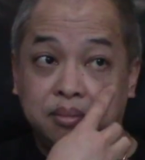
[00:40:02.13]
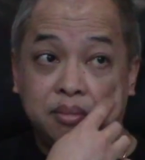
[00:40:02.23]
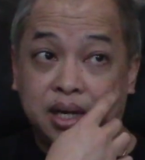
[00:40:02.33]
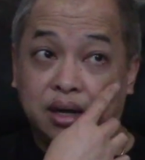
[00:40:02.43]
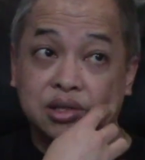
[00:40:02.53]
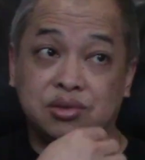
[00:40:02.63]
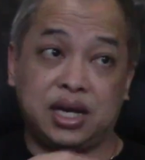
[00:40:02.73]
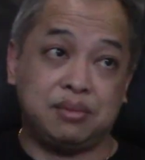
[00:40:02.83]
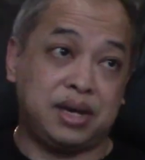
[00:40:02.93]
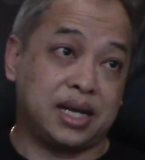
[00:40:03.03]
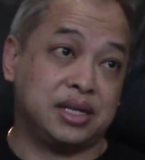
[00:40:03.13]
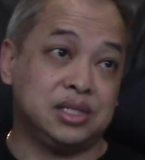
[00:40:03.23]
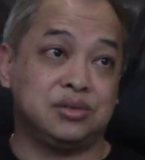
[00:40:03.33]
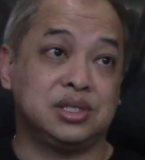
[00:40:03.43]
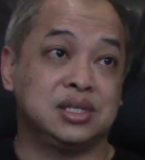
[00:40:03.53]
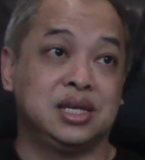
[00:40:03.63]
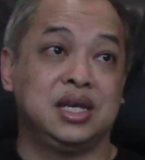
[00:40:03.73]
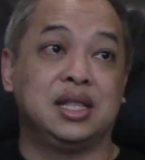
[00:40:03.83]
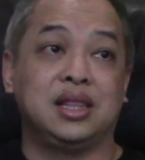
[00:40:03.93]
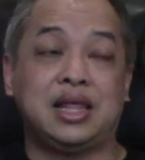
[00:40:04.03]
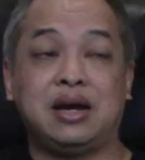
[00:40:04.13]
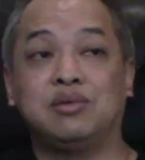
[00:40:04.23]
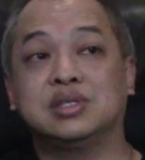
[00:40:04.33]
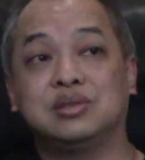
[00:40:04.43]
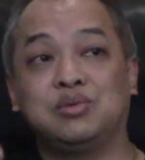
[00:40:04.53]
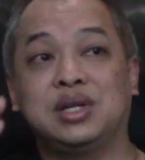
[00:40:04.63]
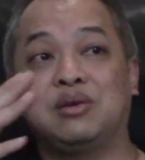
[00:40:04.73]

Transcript: but I also had back injuries. That was when I